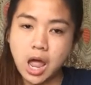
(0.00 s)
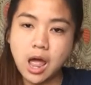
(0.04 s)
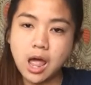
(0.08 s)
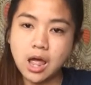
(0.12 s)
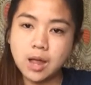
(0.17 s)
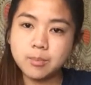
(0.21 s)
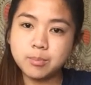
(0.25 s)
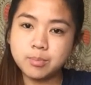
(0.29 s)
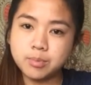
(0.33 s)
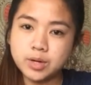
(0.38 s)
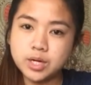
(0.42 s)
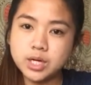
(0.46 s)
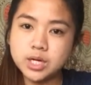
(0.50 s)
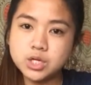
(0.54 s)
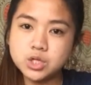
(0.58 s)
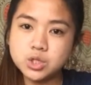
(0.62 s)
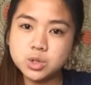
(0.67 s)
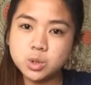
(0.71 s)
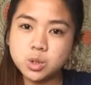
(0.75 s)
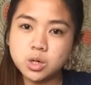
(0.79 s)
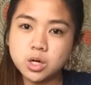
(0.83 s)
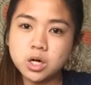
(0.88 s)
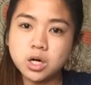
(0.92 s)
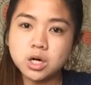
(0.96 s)
I'm pretty
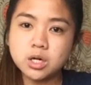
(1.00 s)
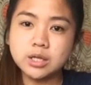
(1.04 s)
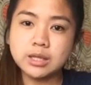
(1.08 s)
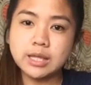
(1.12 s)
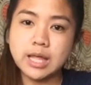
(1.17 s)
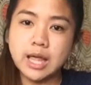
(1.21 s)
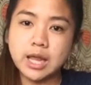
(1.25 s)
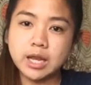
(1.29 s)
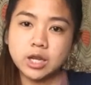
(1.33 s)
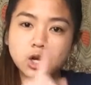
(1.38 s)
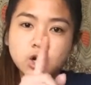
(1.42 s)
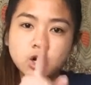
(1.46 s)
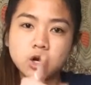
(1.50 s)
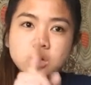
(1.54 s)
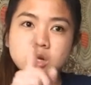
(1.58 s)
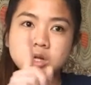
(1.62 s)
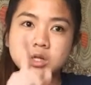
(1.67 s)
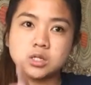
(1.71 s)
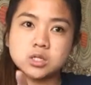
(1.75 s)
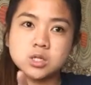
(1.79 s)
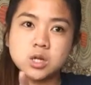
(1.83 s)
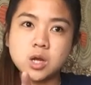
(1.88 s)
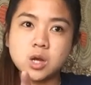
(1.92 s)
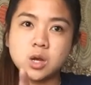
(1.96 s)
sure that
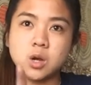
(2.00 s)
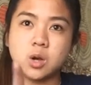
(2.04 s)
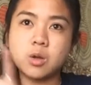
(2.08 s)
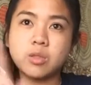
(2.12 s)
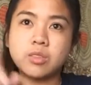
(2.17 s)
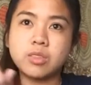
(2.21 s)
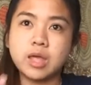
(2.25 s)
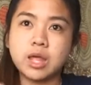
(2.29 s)
girls know